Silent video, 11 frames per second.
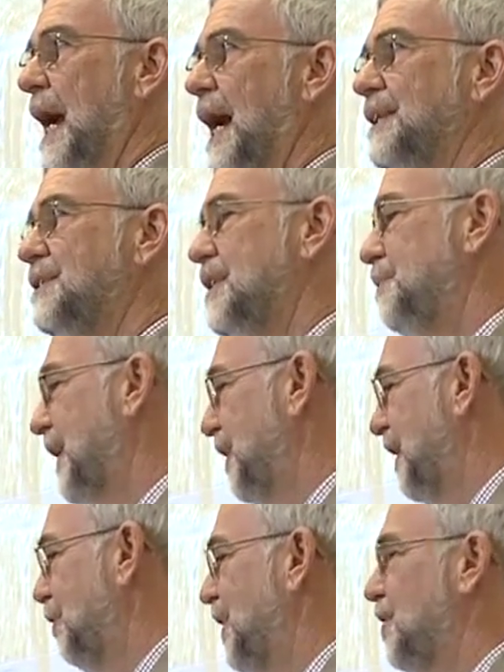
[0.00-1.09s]
And
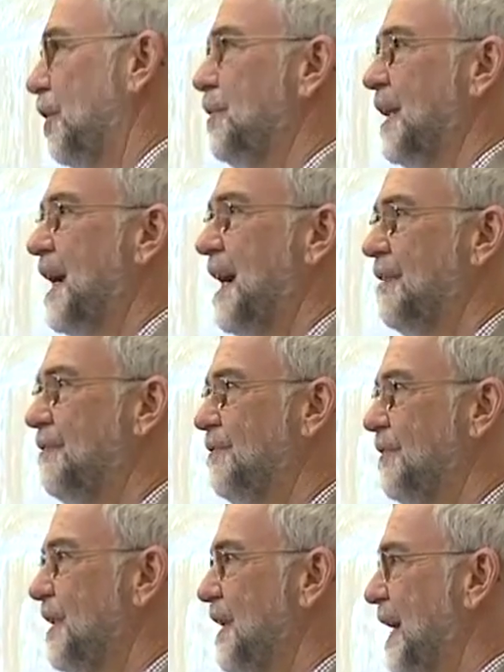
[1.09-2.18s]
typically we don't
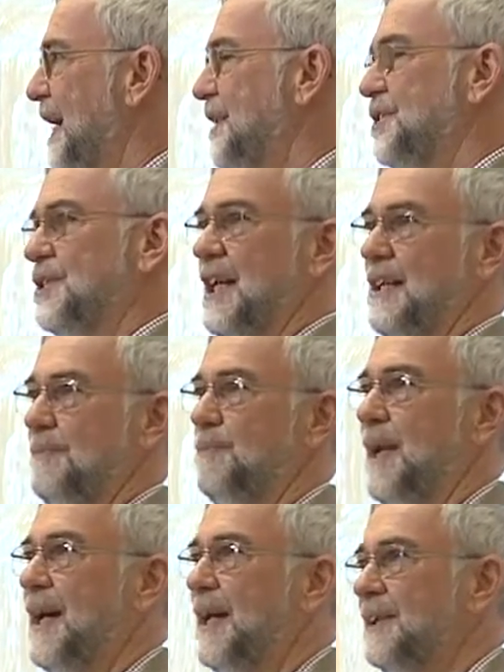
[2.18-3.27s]
have a set
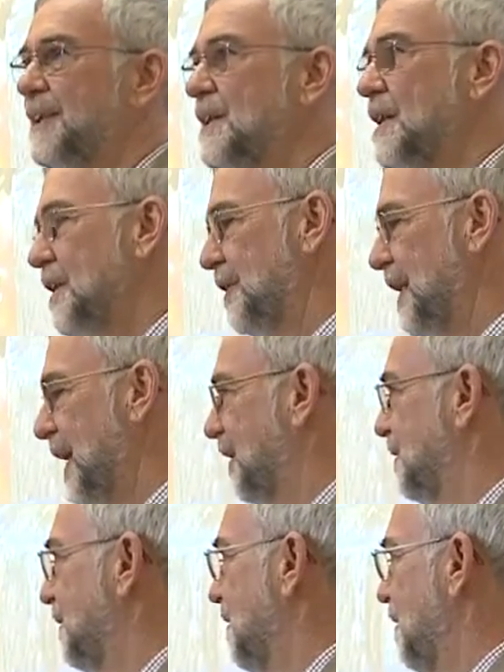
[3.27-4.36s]
plan
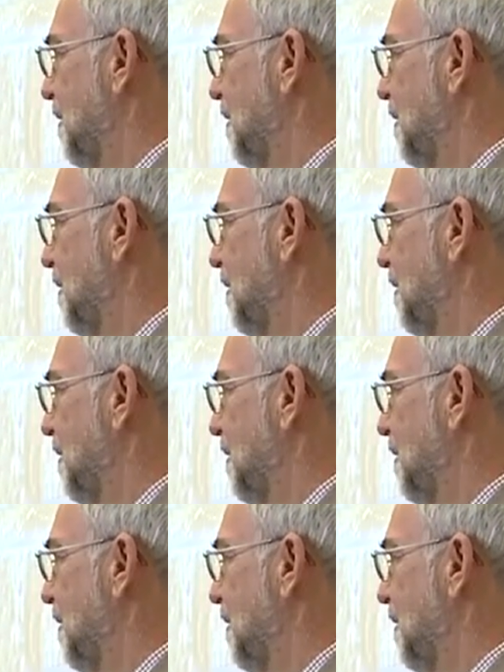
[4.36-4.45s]
that